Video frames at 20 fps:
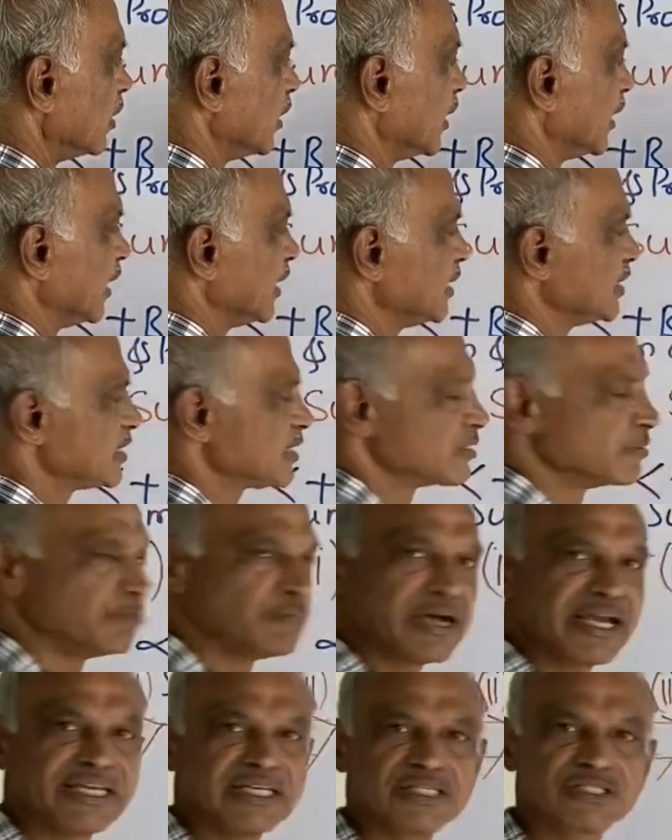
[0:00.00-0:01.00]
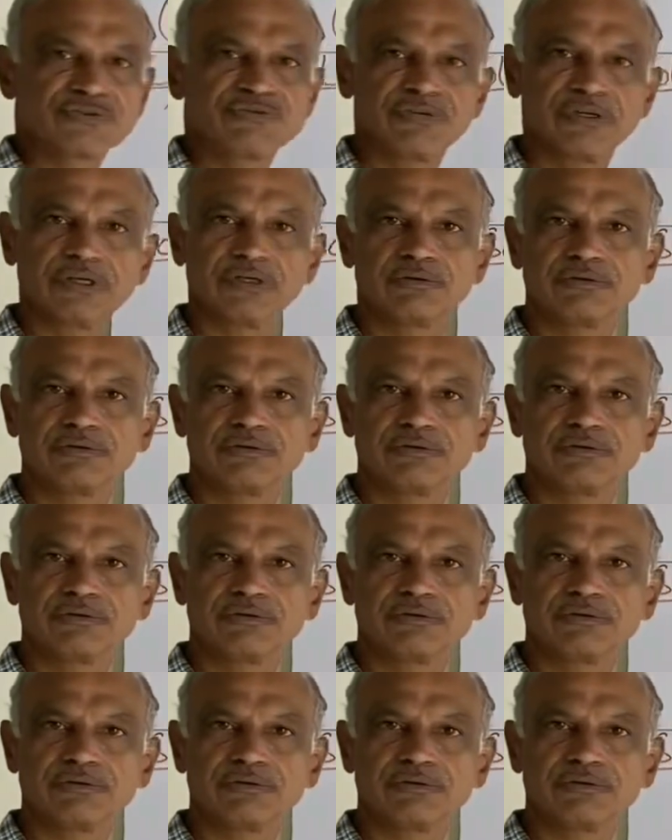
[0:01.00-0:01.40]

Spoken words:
is minus 4.